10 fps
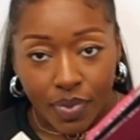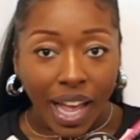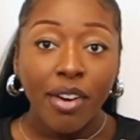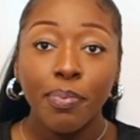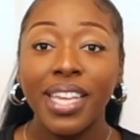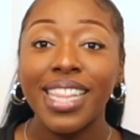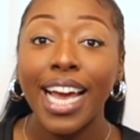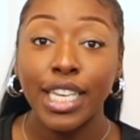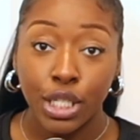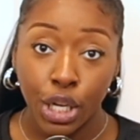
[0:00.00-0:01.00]
I repeat, that
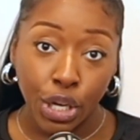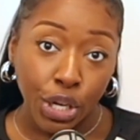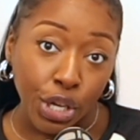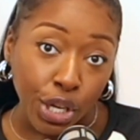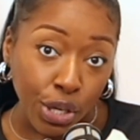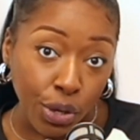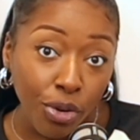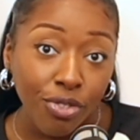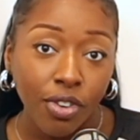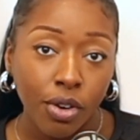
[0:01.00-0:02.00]
is your
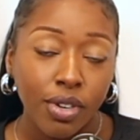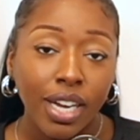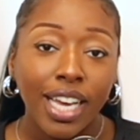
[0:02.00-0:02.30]
fault.